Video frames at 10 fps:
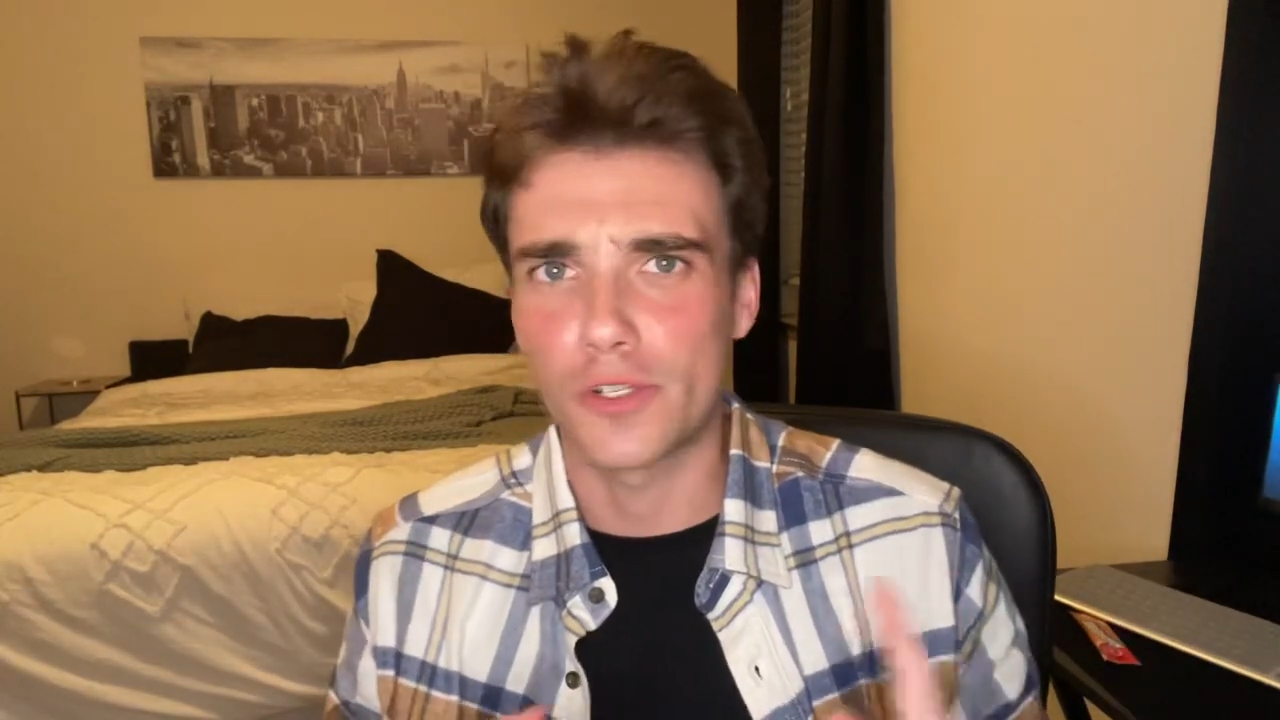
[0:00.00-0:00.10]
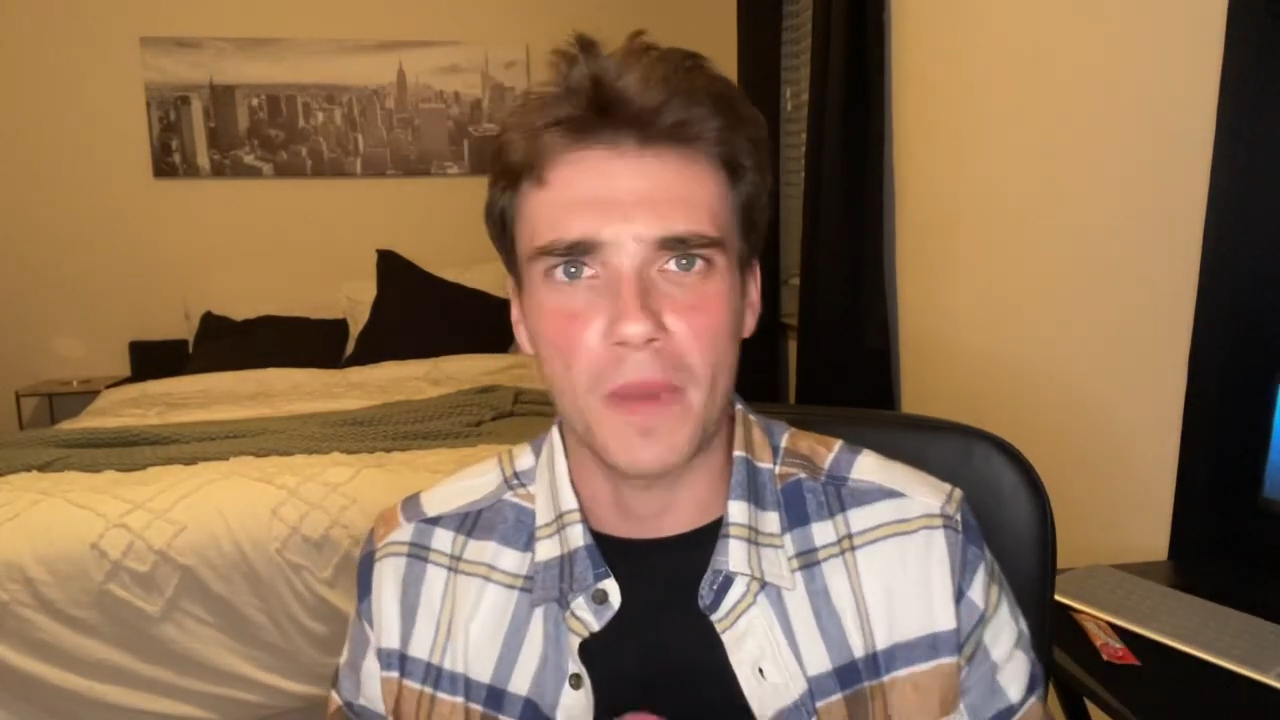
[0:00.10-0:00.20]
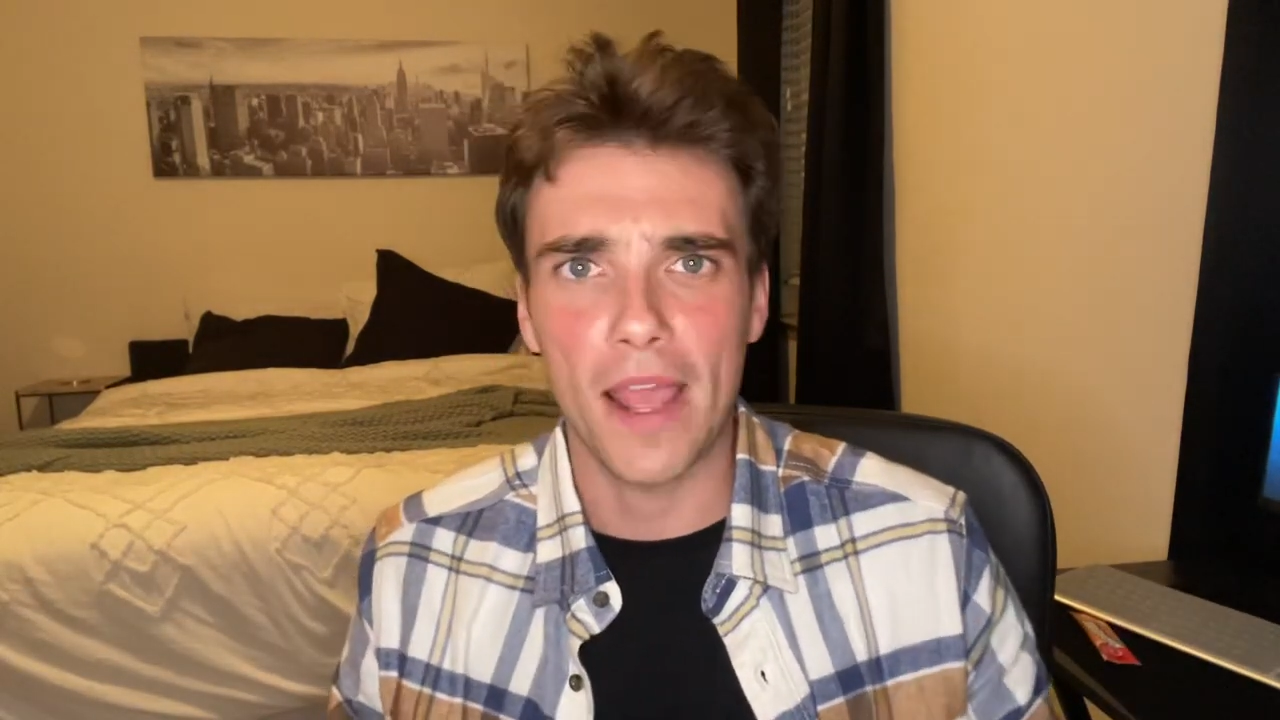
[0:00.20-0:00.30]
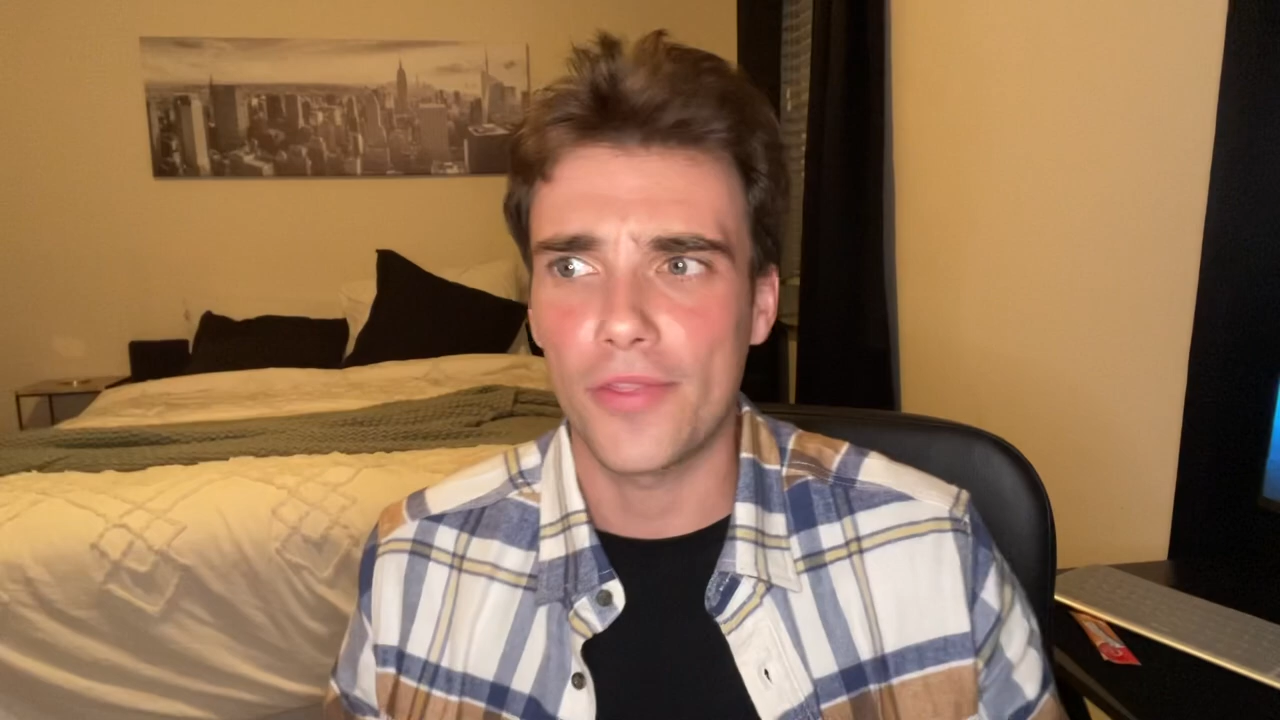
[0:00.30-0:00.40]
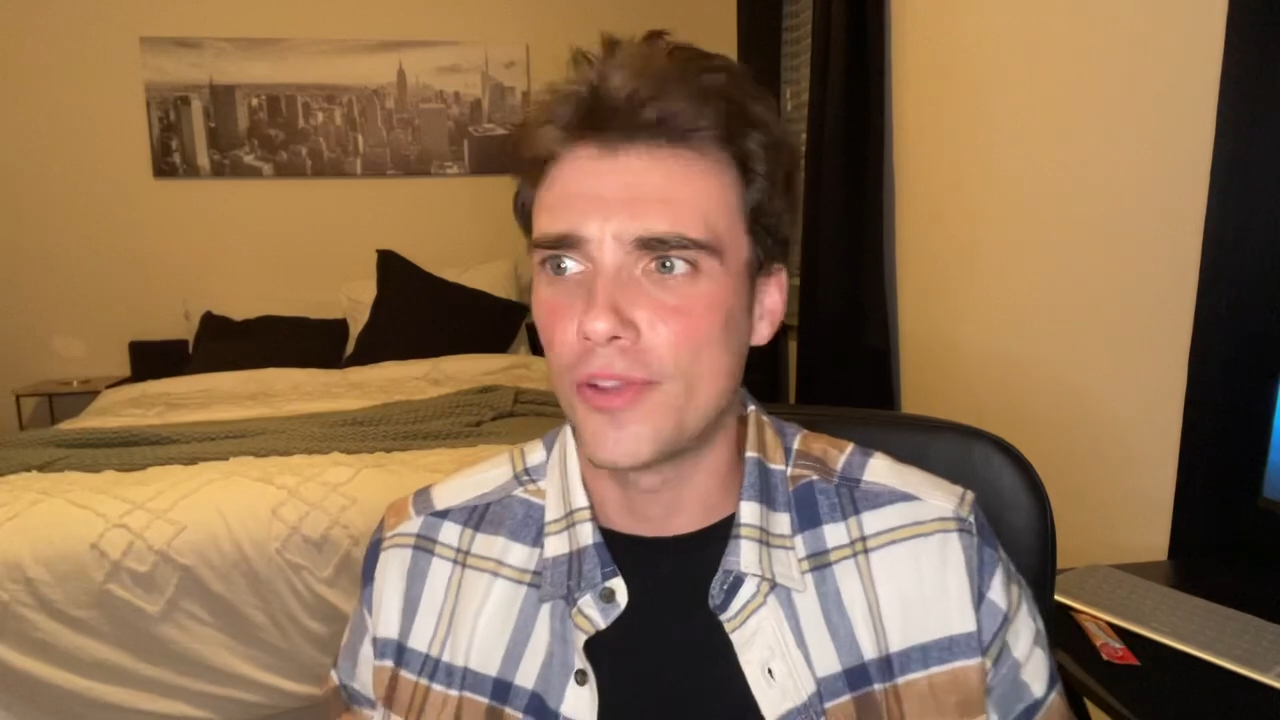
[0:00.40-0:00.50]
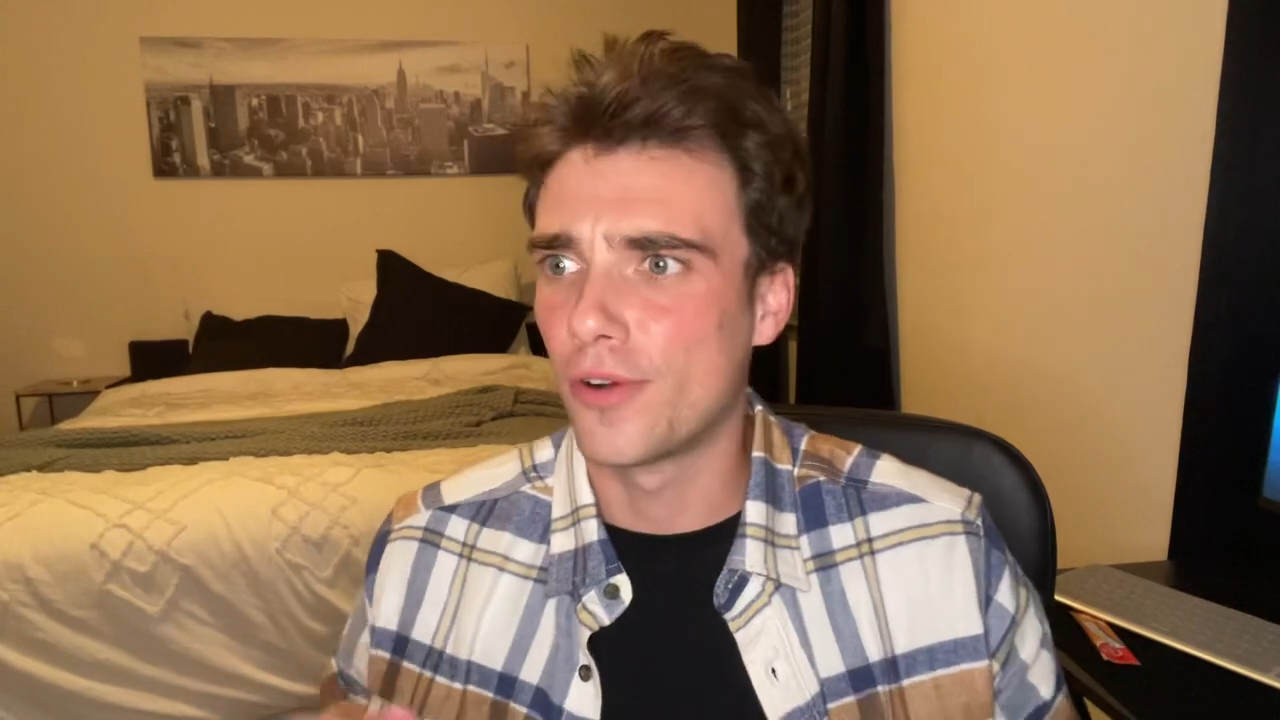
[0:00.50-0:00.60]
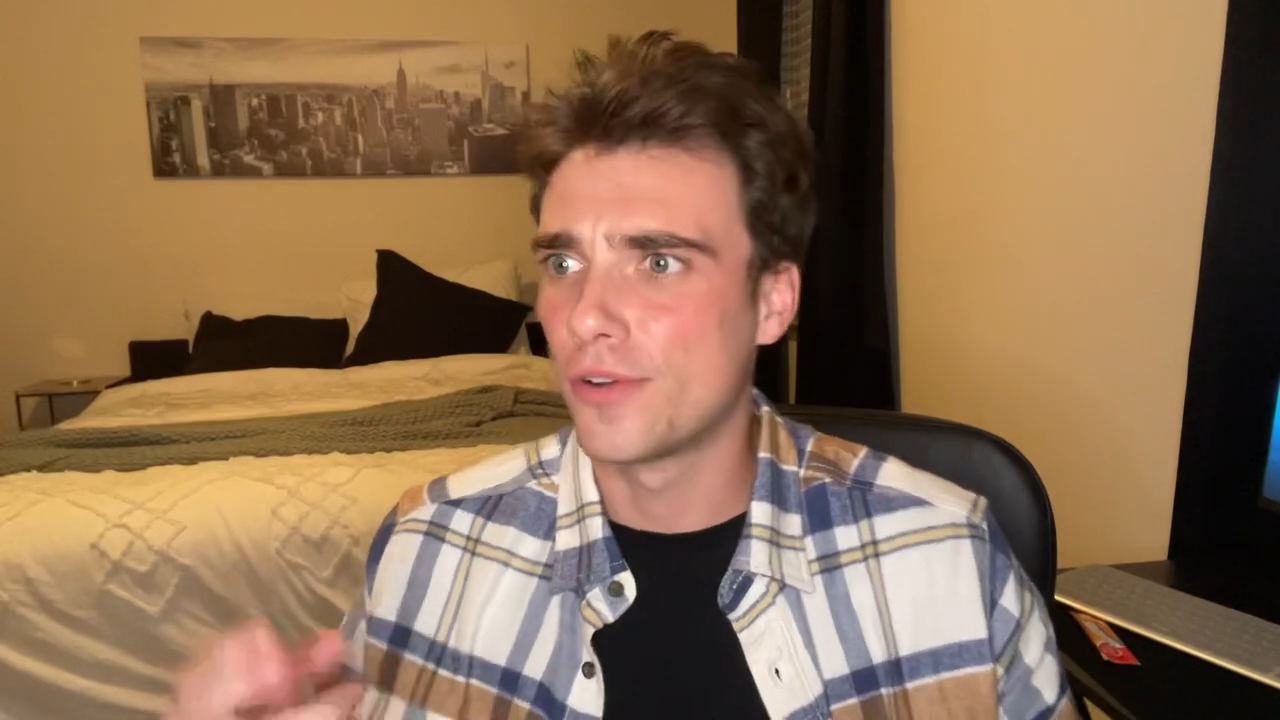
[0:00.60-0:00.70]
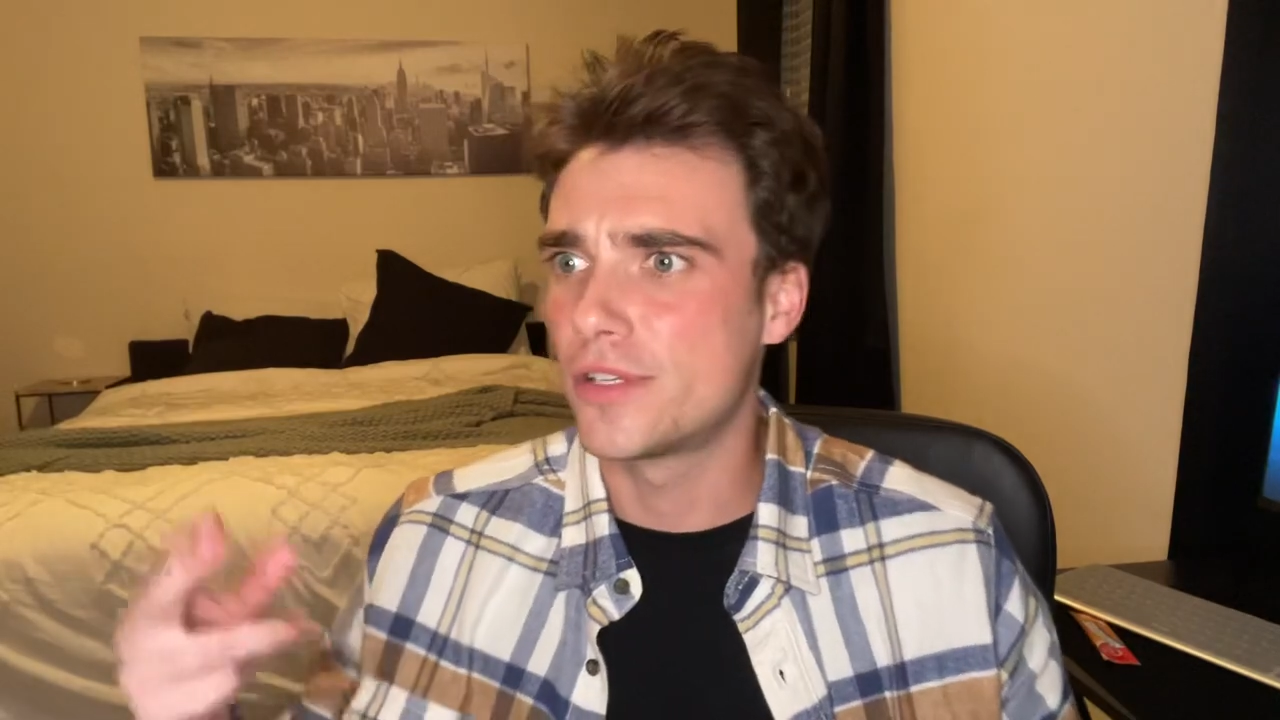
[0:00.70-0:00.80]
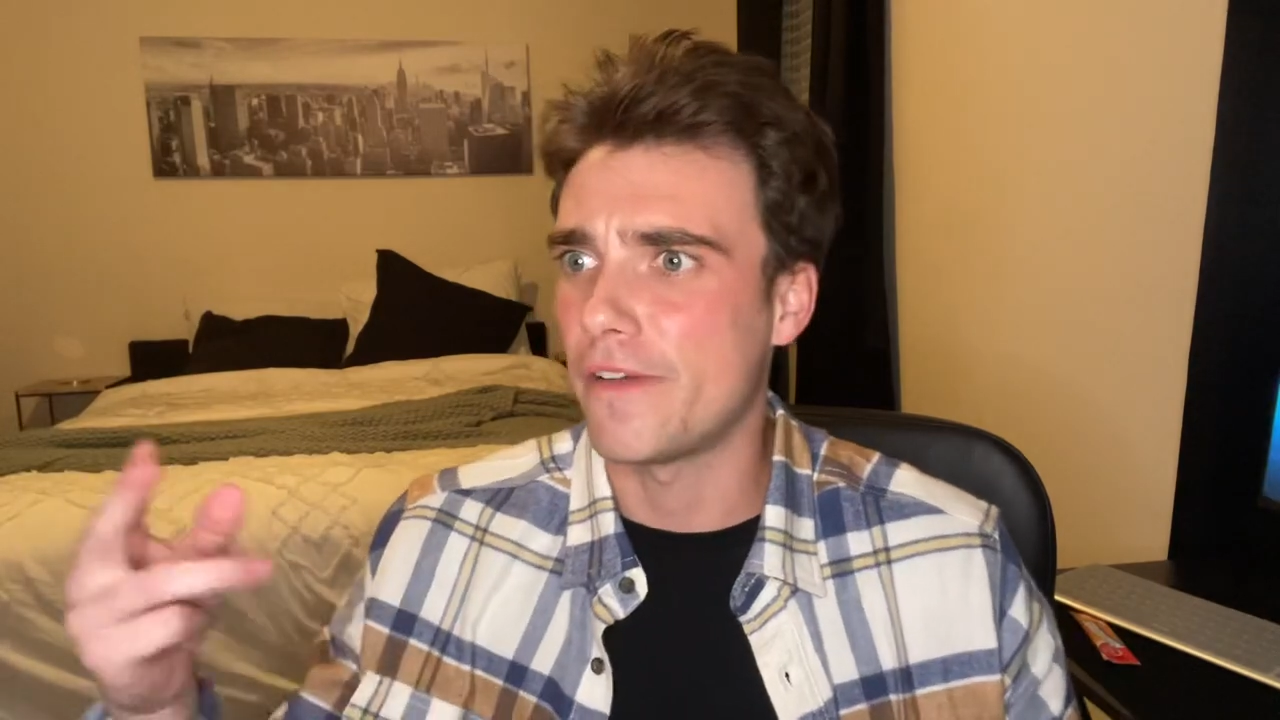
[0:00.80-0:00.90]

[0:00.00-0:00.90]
Panthers,